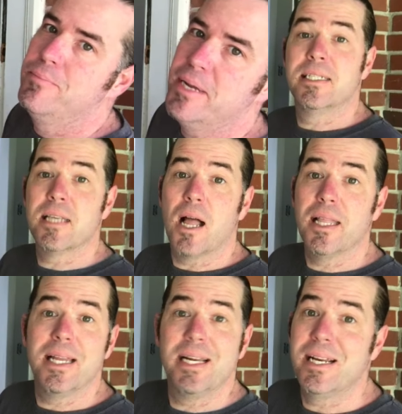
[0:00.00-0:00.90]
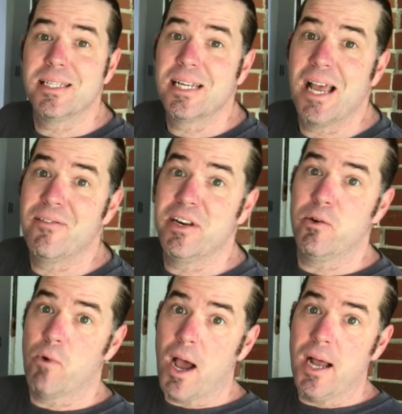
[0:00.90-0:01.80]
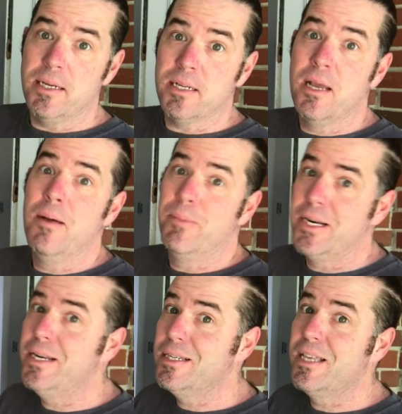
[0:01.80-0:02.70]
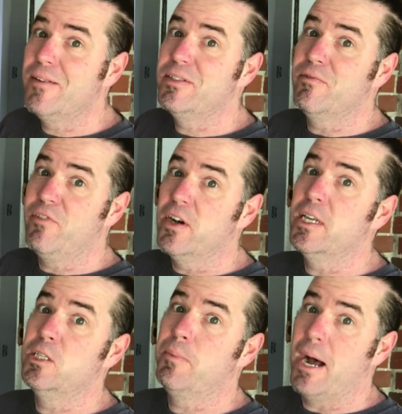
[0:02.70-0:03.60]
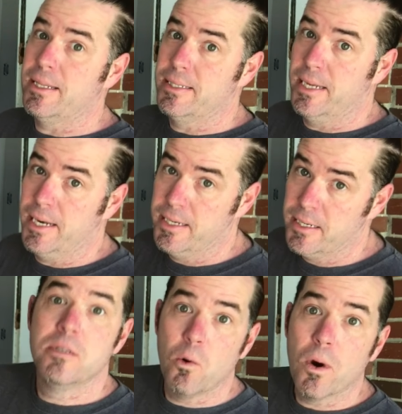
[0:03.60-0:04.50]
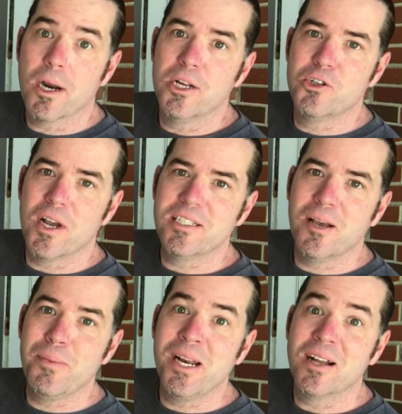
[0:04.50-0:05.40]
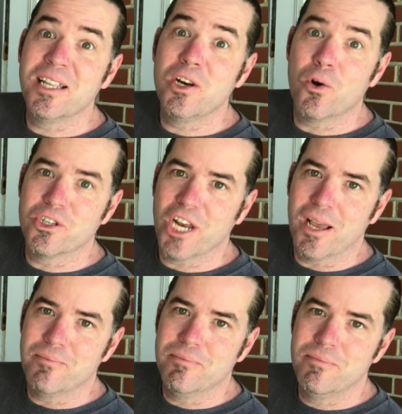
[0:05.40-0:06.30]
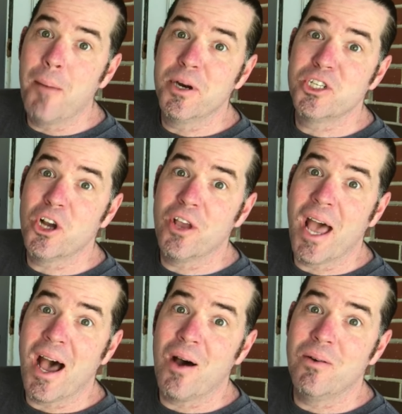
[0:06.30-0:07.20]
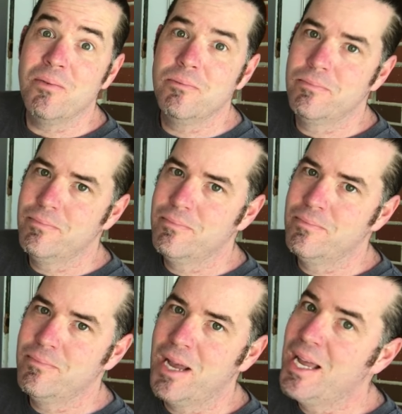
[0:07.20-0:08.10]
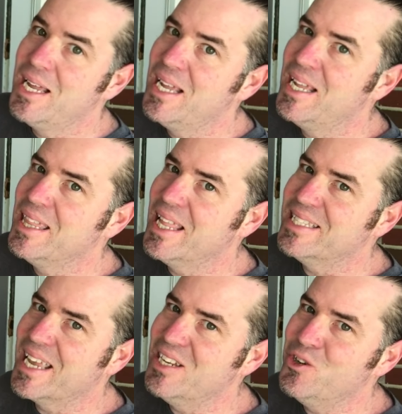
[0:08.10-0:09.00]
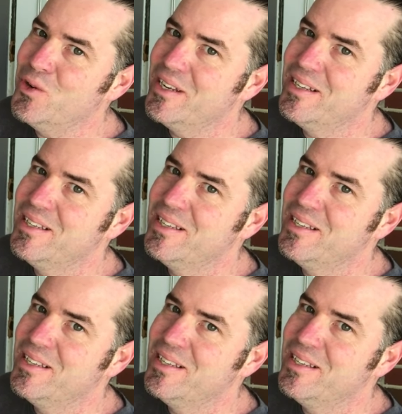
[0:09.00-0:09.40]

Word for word: It's solid, it doesn't have any rot, but it does have some funky spots in it. So we're going to dress up an ugly door jamb. I'm going to show you how. Let's get to it.